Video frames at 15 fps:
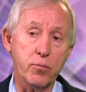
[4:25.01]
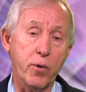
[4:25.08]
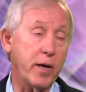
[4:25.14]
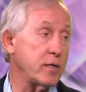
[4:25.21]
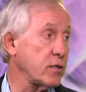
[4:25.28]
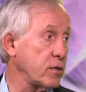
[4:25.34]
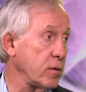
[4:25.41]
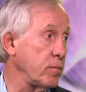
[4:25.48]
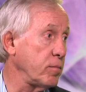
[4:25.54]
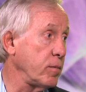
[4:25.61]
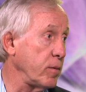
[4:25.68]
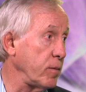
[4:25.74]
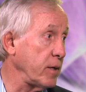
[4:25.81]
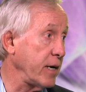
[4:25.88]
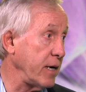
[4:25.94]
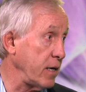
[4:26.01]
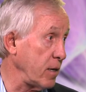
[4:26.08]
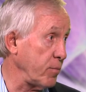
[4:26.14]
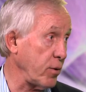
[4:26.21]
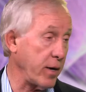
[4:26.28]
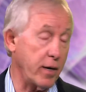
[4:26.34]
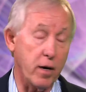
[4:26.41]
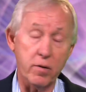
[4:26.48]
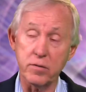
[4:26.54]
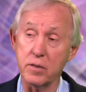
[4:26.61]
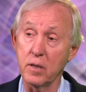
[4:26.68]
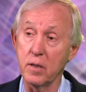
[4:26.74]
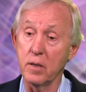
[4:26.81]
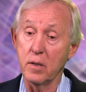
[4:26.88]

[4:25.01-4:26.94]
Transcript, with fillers: wins to get in the playoffs.